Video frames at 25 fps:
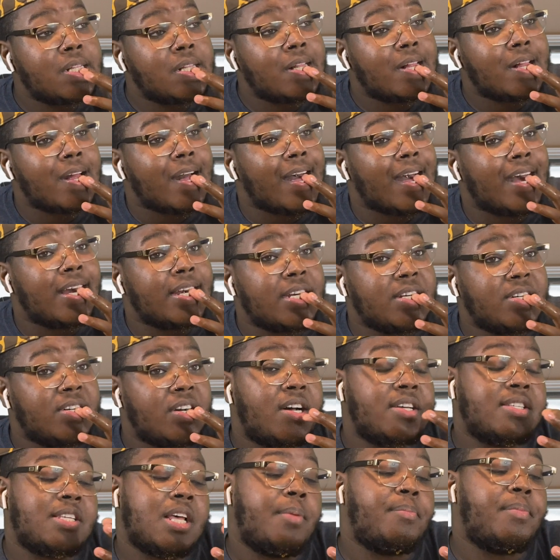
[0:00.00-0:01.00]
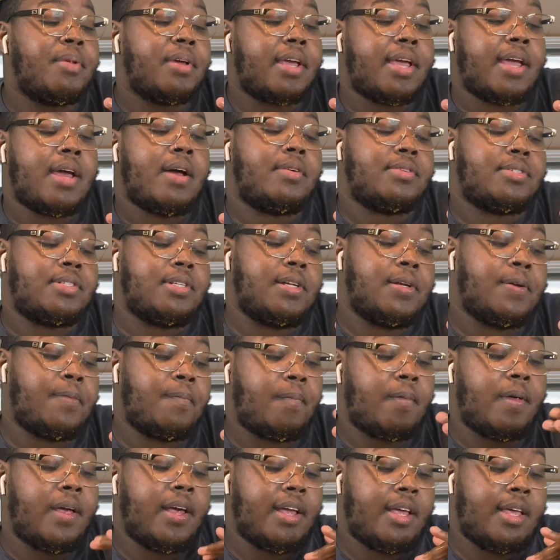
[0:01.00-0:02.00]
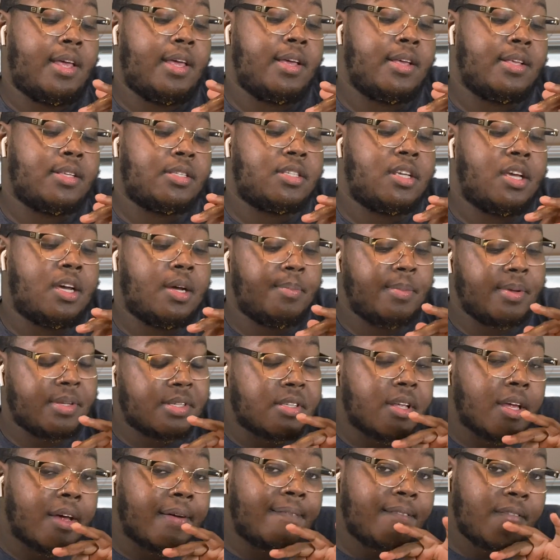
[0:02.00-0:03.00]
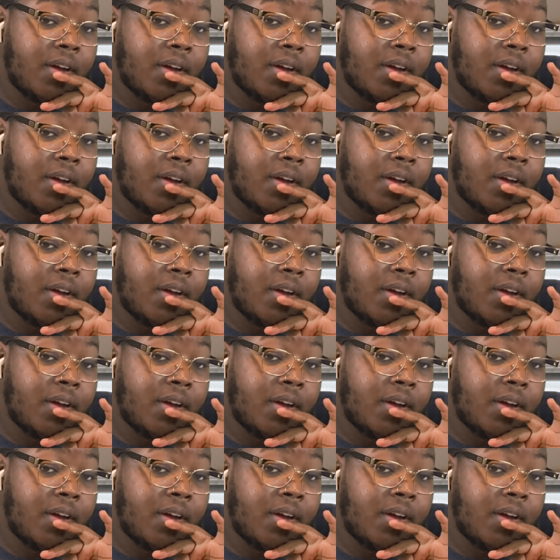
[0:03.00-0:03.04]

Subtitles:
I know because I'm the counselor and kids tell me stuff.